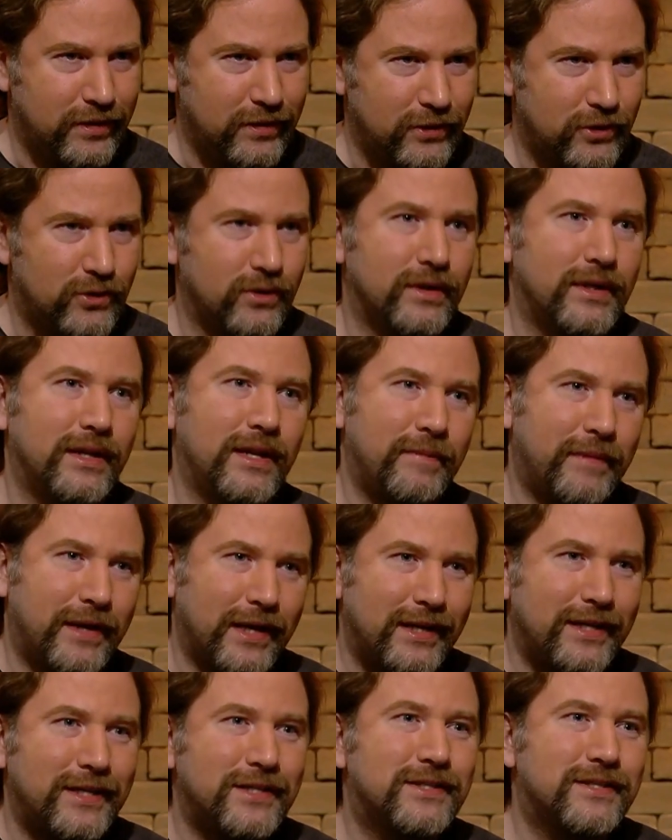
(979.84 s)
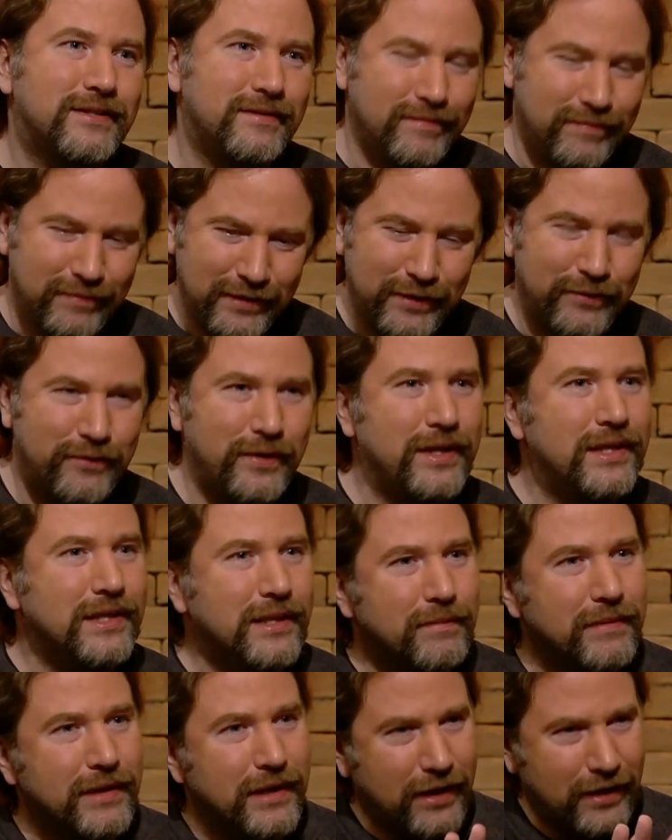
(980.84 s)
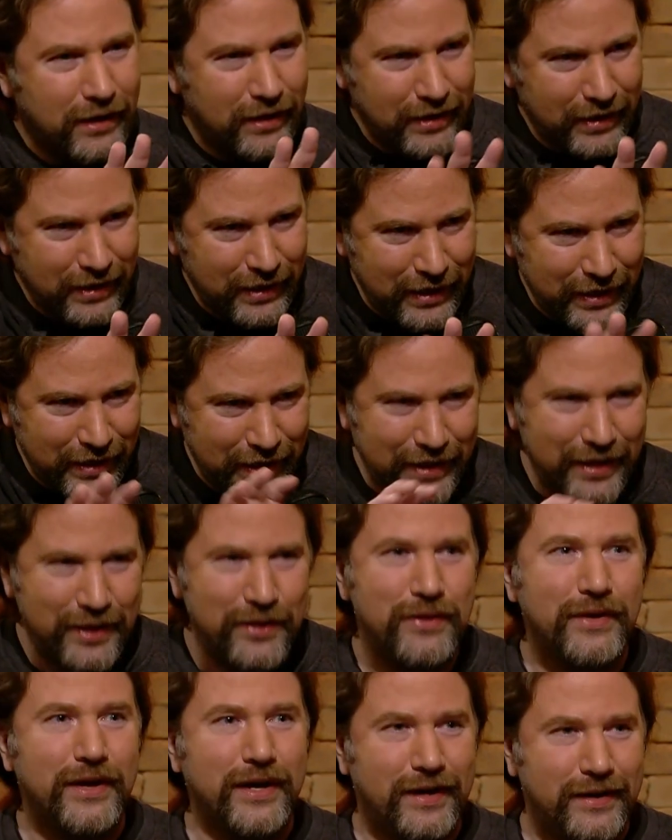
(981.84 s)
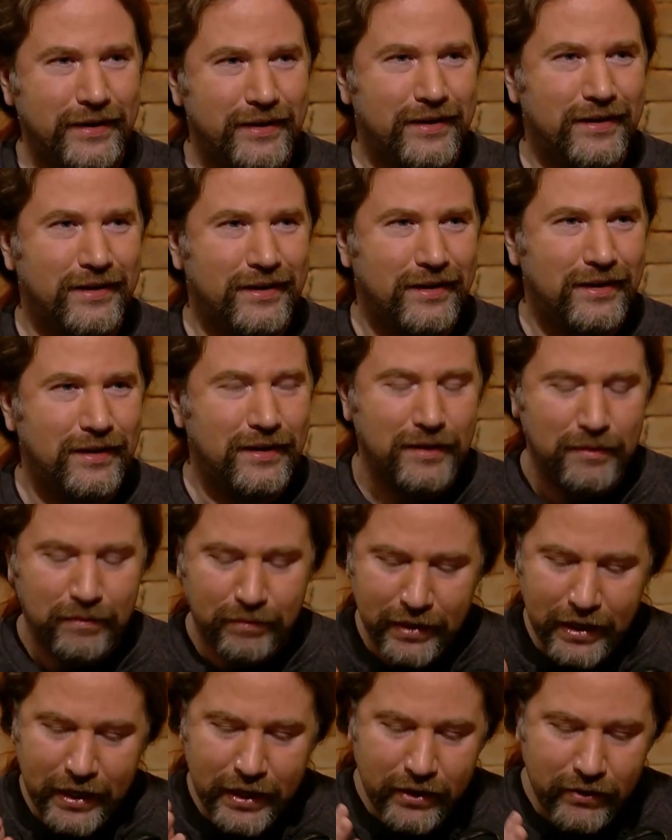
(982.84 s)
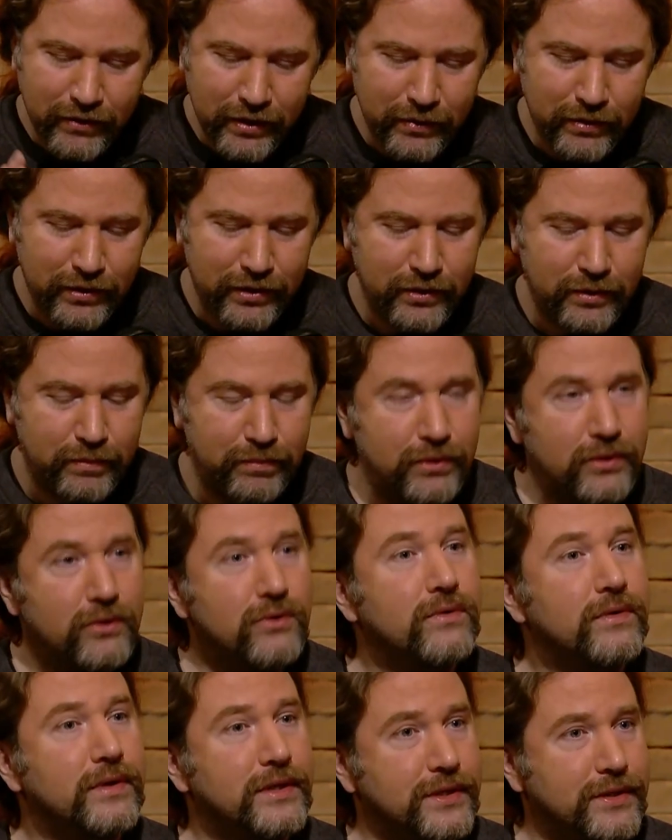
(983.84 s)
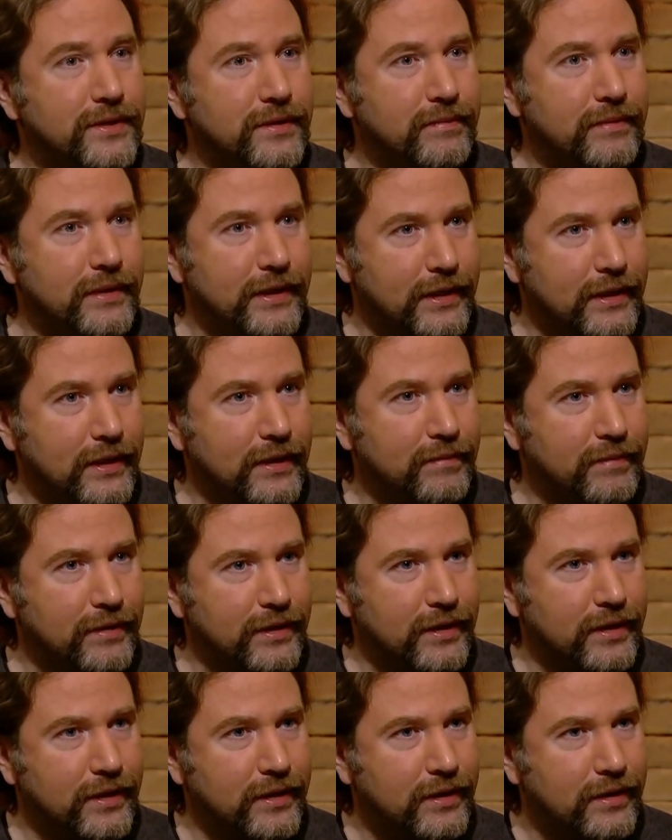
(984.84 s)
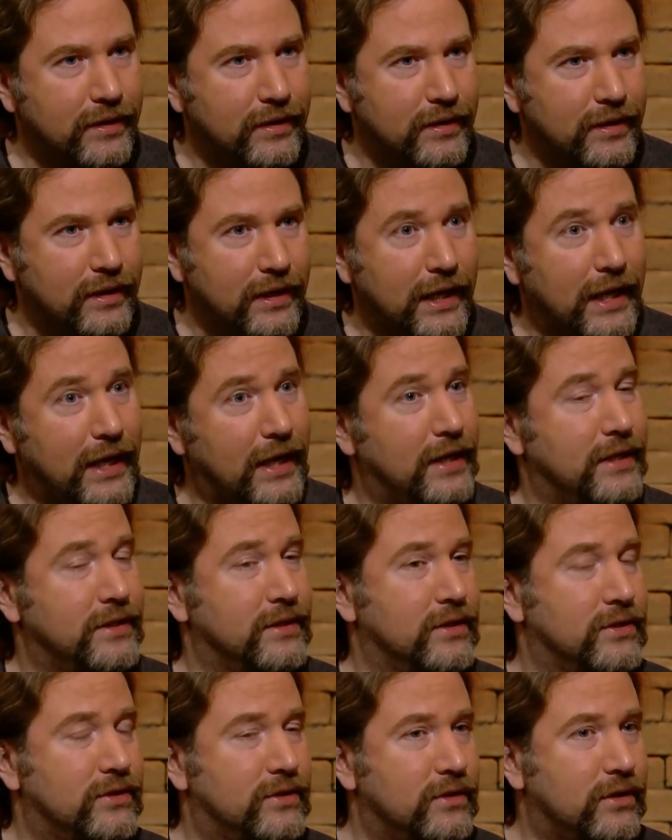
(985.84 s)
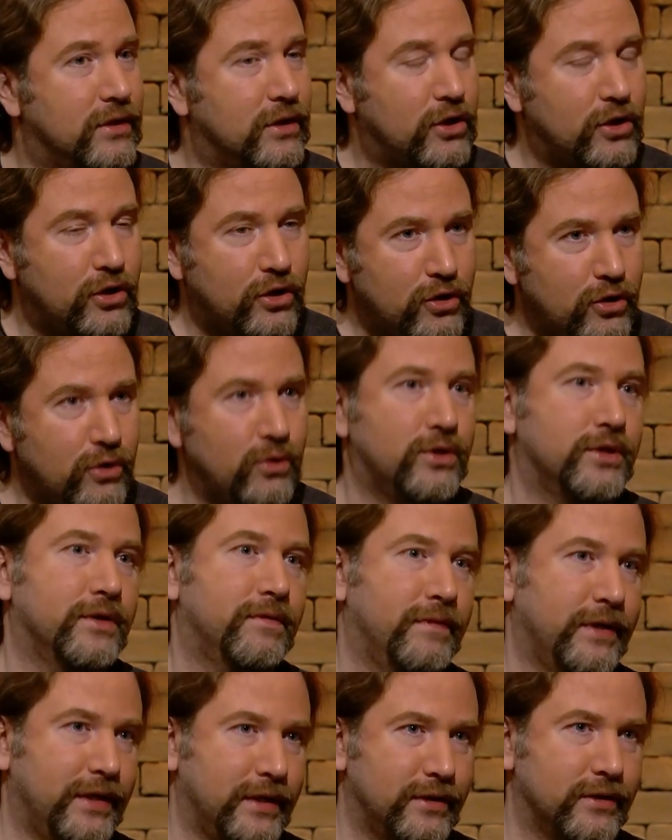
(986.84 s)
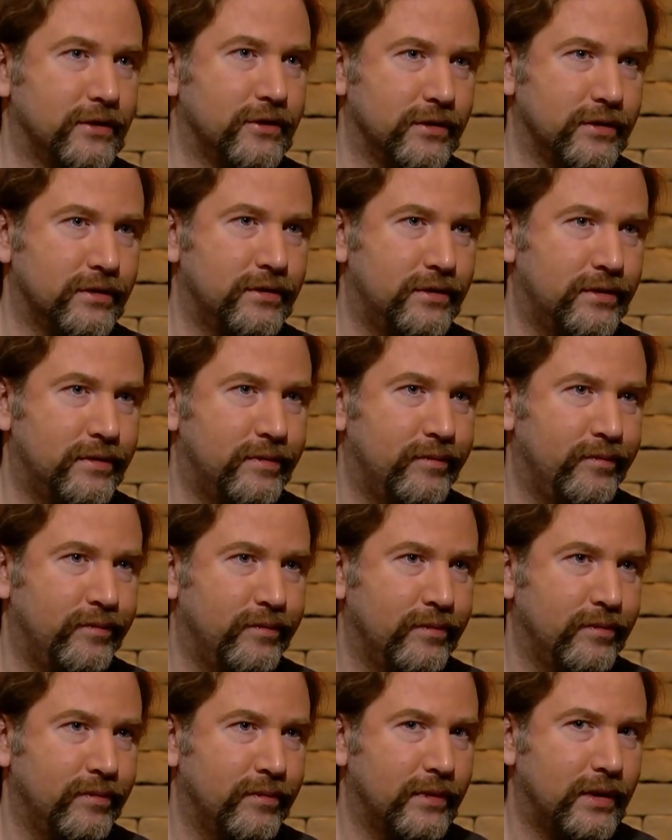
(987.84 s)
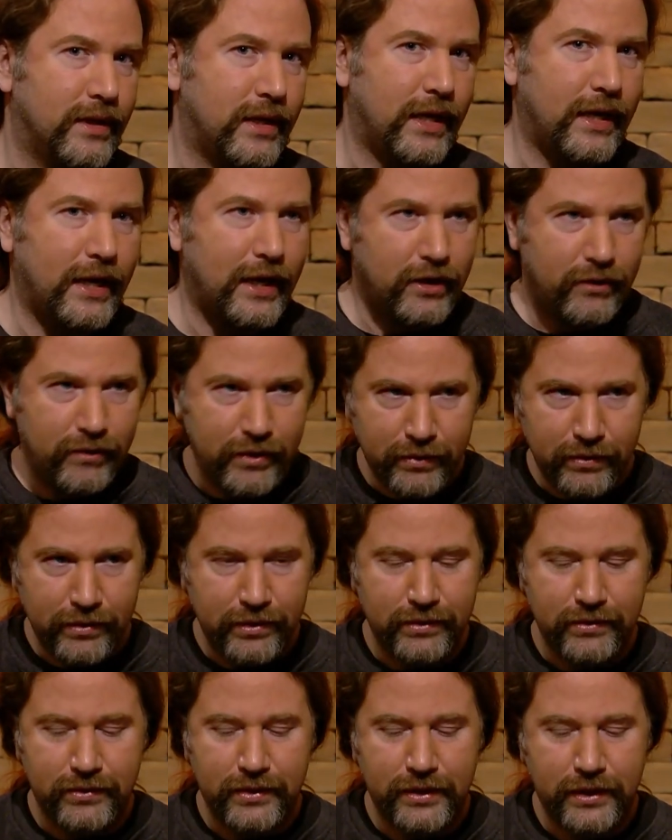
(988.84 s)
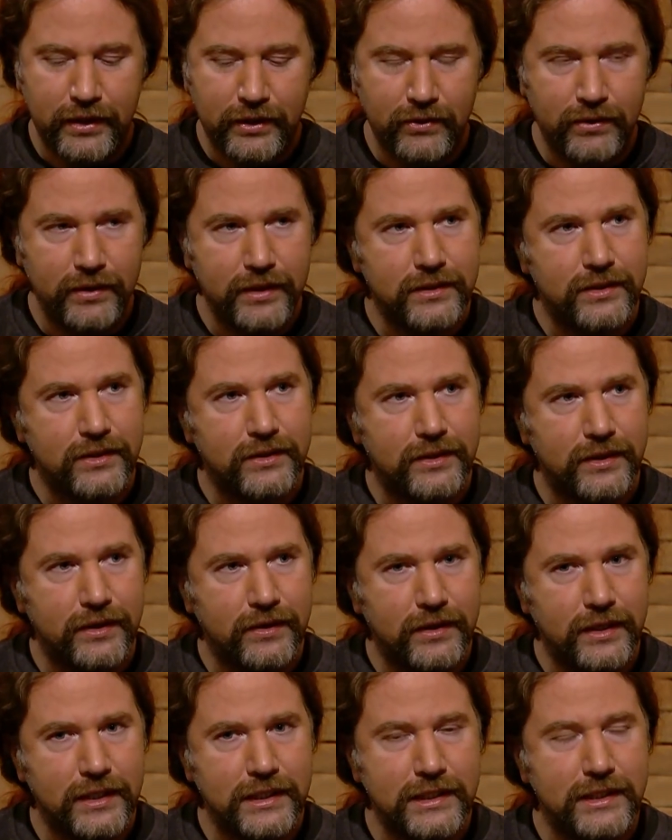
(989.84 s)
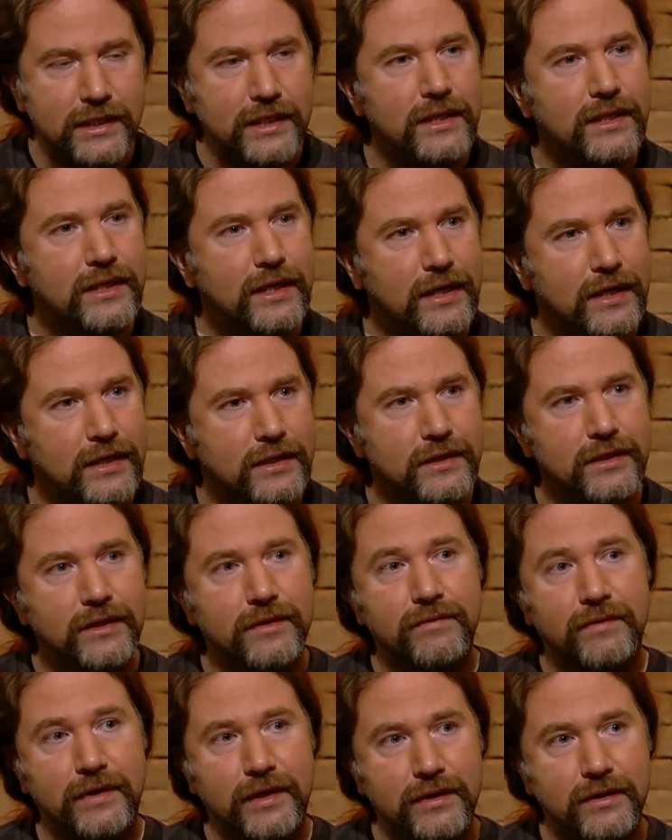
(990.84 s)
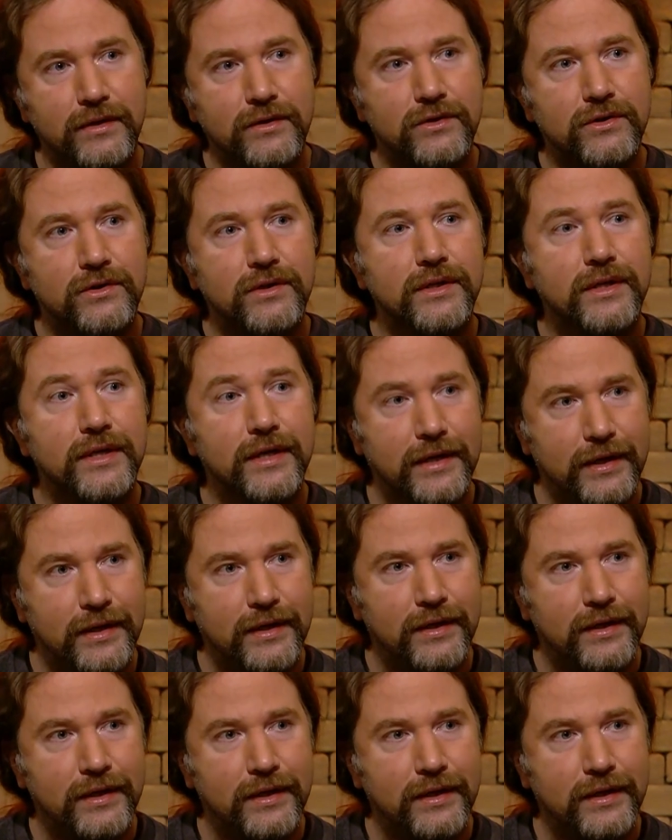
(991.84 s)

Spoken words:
So let me at least defend them in that. But I agree with you, pluralism in Lebanon has its huge advantages. And I agree with you that they don't necessarily see that as an advantage today.